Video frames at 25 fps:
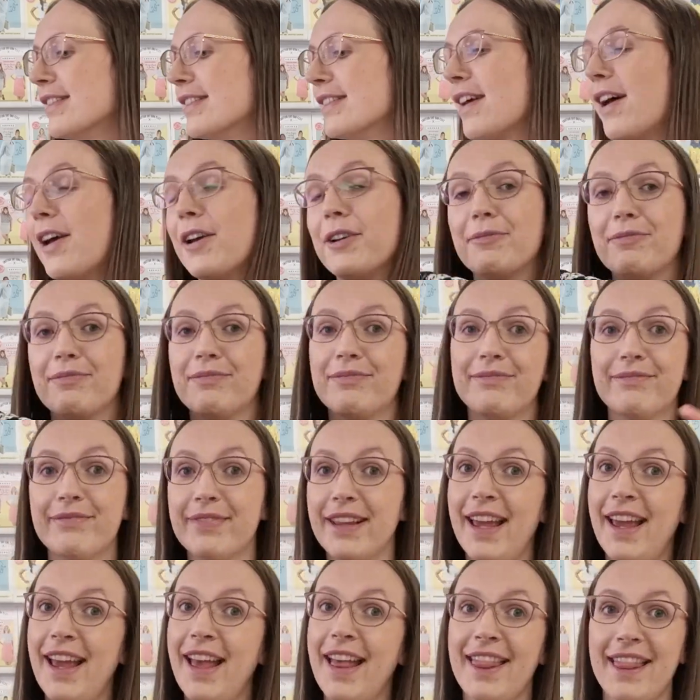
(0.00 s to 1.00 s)
so
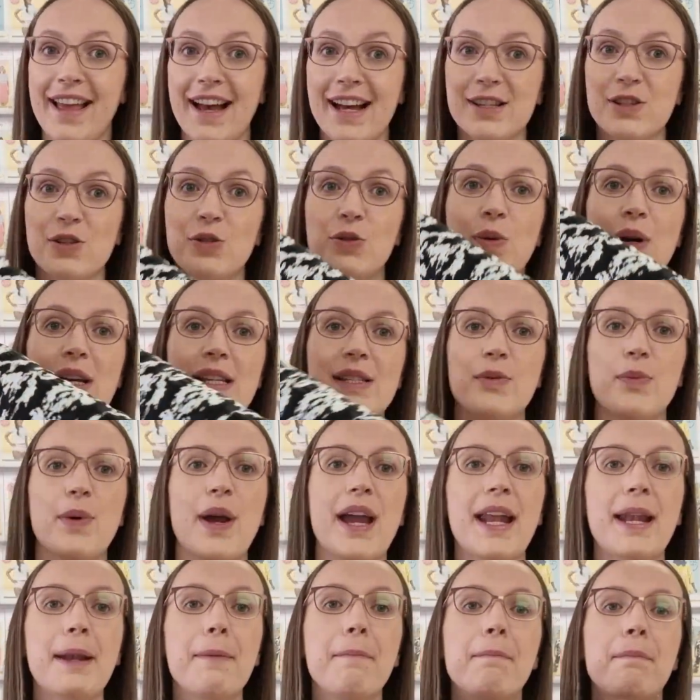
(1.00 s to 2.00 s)
that's always a
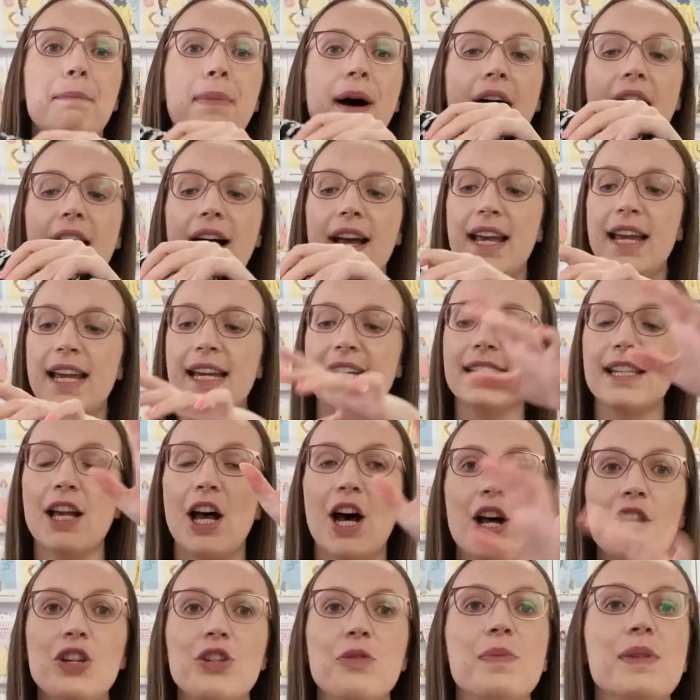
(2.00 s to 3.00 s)
win. But it's
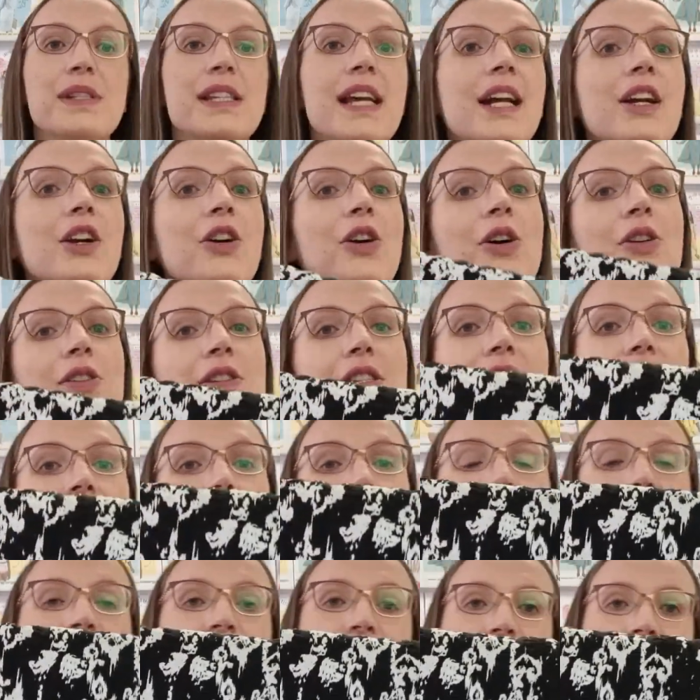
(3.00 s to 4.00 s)
100%
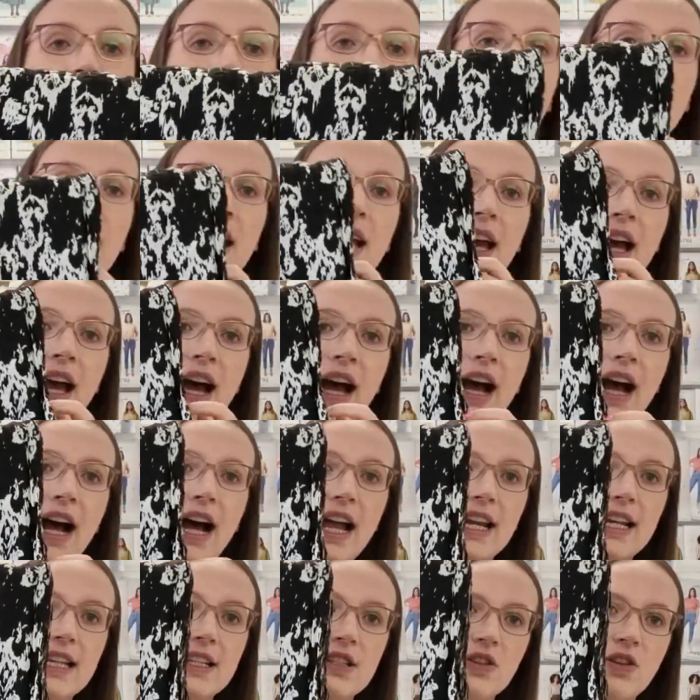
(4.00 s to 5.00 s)
cotton,
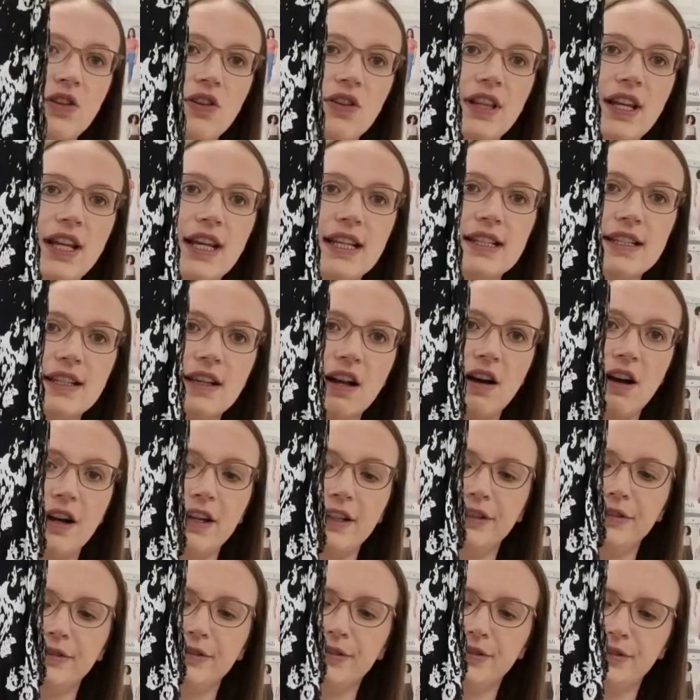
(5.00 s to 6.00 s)
and it's got this
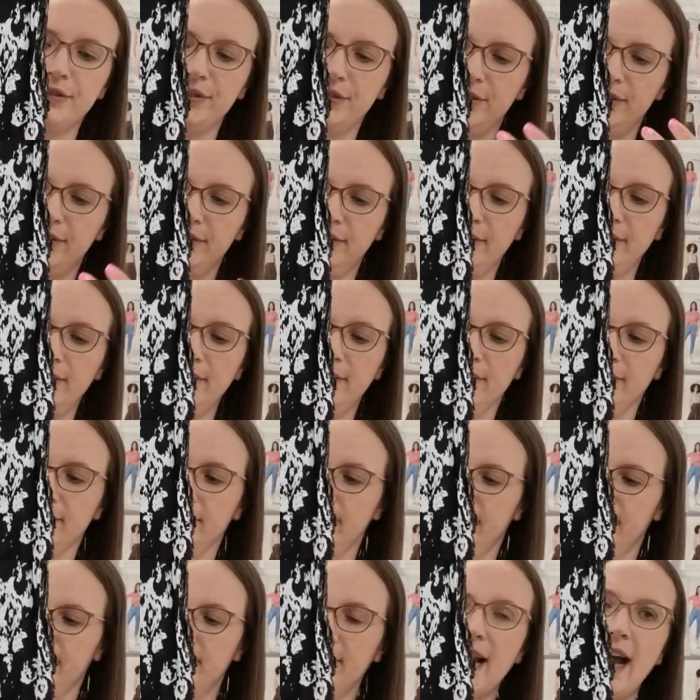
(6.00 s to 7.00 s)
kind of
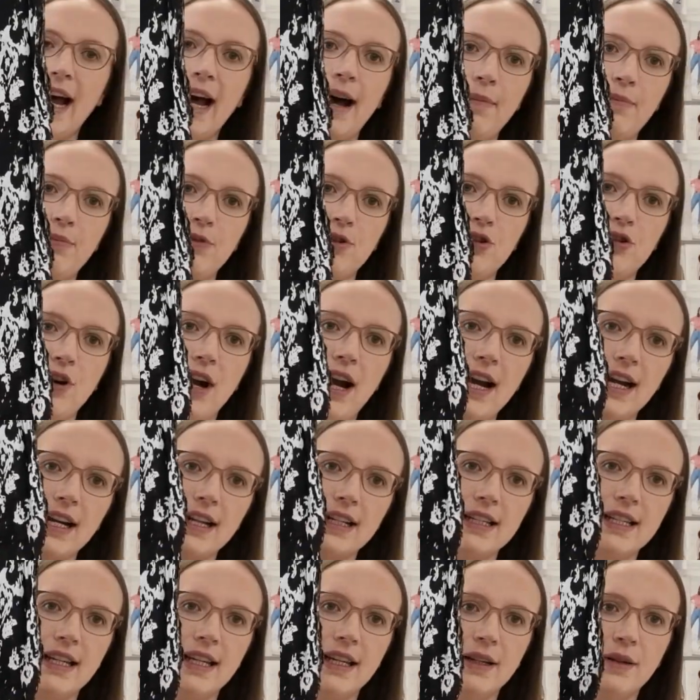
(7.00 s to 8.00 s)

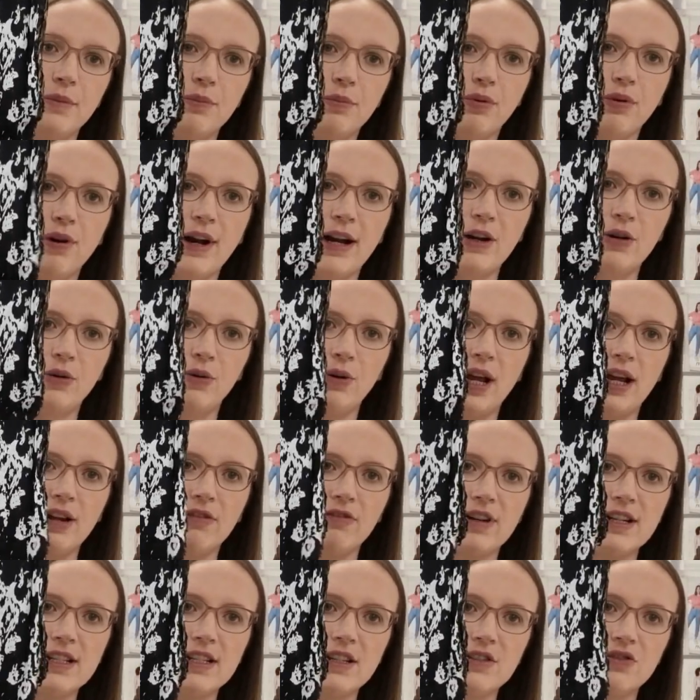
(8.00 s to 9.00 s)
abstract print all
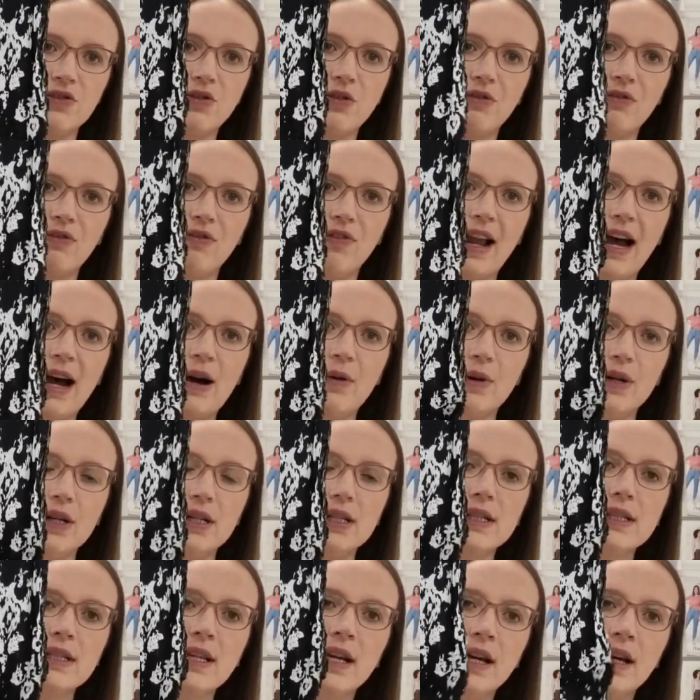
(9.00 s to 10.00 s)
over it, so it's not
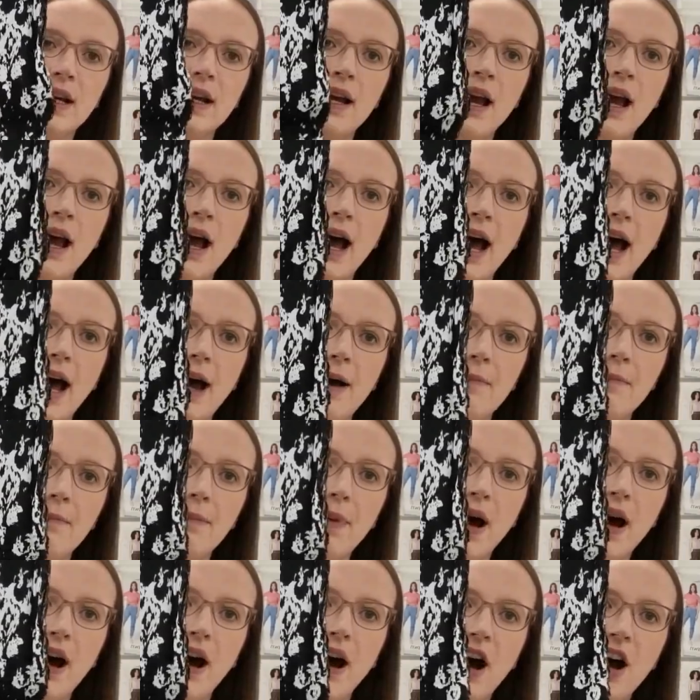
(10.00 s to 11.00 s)
flowers,
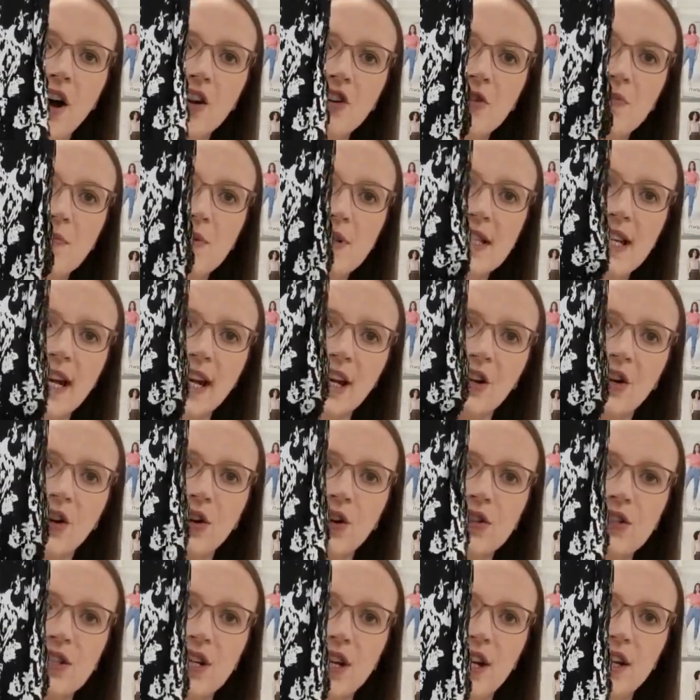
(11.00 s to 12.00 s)
but 100%
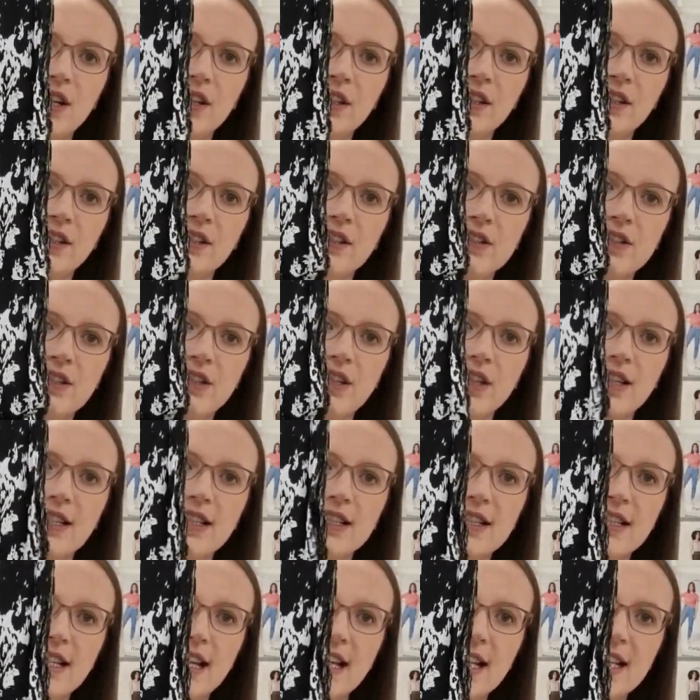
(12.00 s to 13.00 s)
cotton. So you can
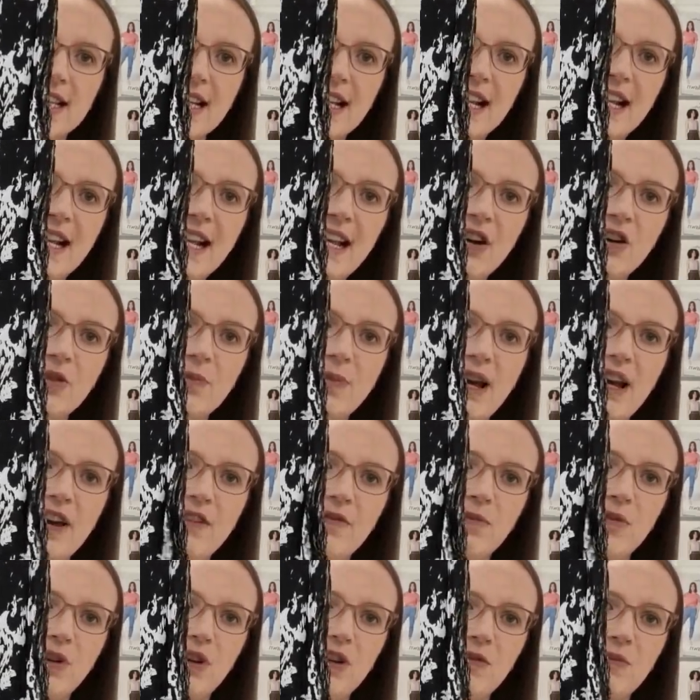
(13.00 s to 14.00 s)
see there's a little bit
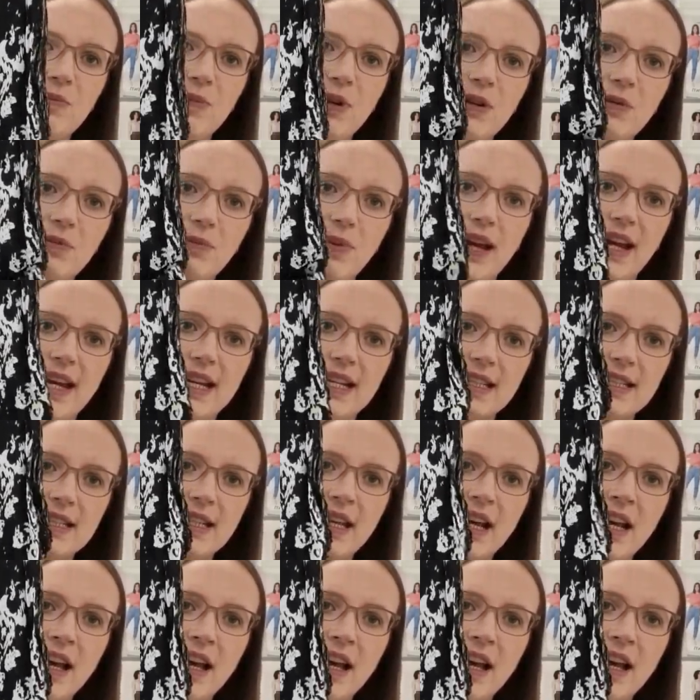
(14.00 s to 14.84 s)
of movement, but it